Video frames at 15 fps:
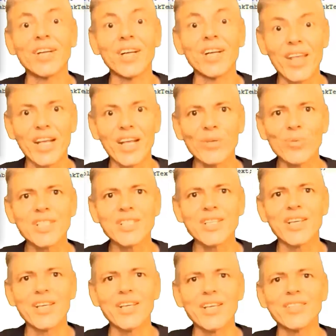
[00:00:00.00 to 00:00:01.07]
Now that was
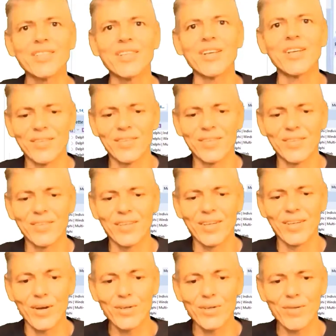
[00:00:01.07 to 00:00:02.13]
easy.
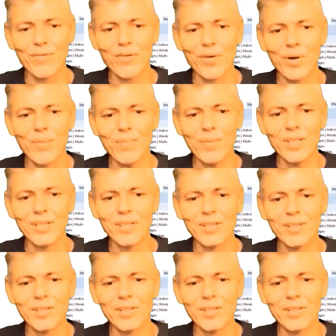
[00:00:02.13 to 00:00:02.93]
Close the form,